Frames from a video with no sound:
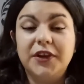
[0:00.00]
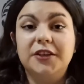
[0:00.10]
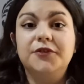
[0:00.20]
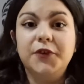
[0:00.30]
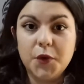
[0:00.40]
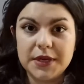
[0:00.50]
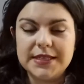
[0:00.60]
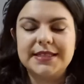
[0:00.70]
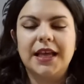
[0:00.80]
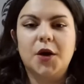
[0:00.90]
and
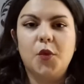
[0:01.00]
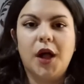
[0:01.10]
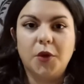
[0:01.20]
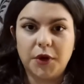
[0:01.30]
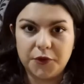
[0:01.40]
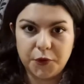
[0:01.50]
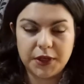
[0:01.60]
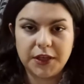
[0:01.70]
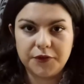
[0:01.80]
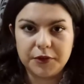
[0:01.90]
focused while we're
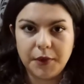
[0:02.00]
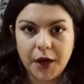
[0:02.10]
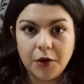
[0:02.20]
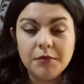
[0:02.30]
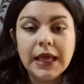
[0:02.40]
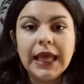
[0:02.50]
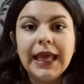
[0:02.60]
working from home,